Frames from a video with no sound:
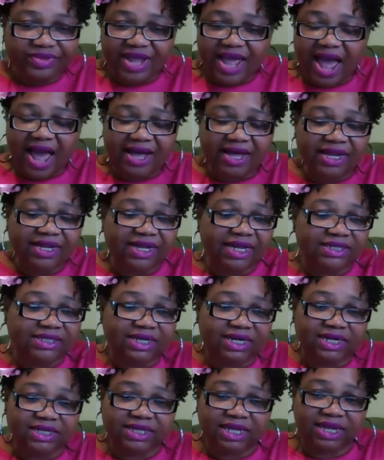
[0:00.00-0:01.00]
I
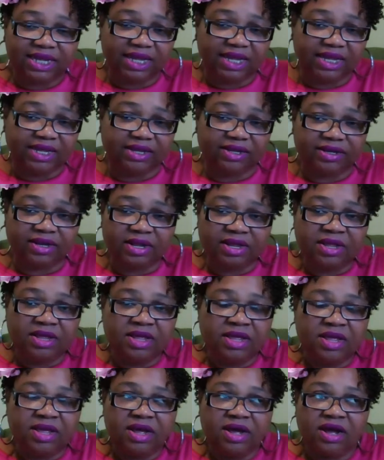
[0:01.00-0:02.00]
collected at the end.
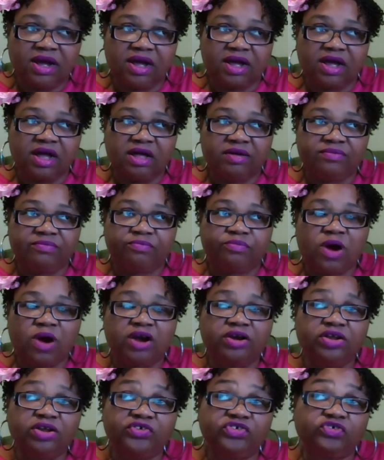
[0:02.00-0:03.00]
Um,
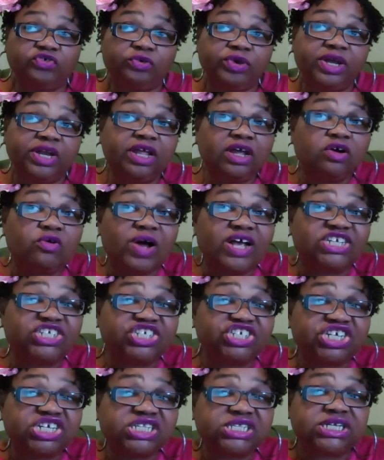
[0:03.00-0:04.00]
part of your screening
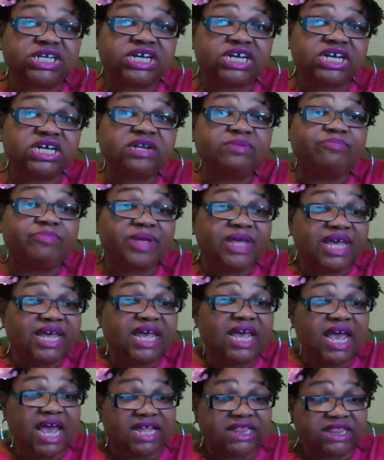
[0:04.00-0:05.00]
questions could
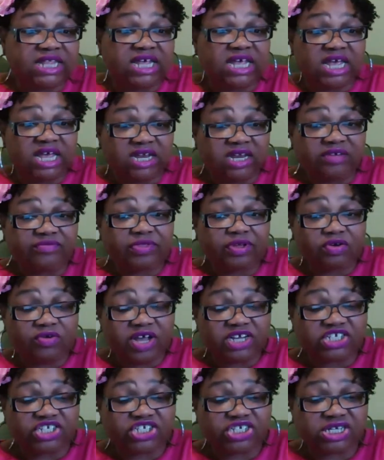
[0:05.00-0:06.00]
be at the end of the
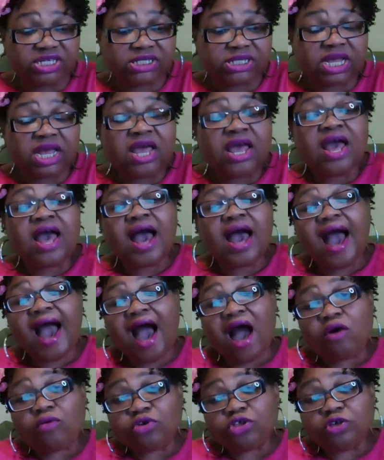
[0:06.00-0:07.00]
questions.
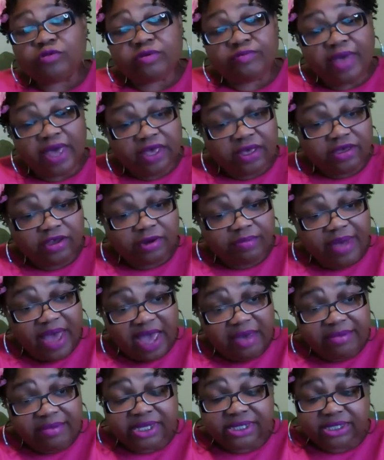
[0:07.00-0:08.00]
How will you be making your
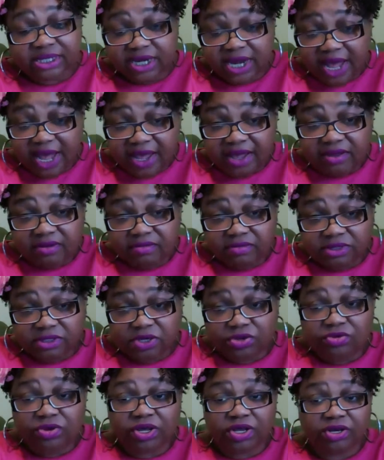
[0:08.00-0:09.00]
payment today?
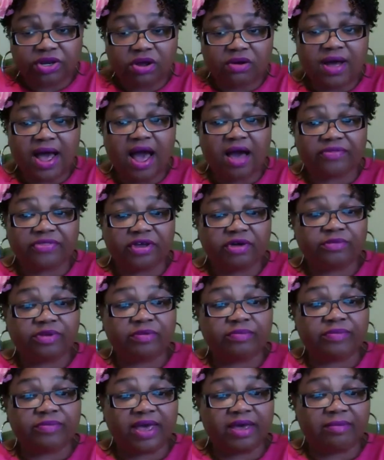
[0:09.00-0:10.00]
So you can know how they'll
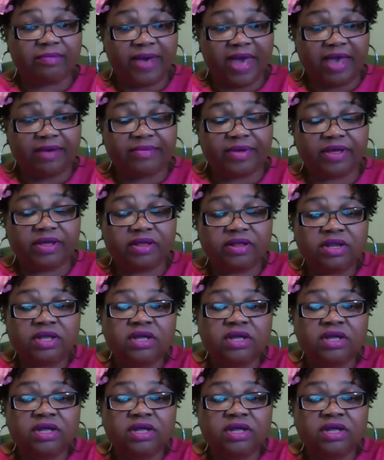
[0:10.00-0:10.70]
be making payment.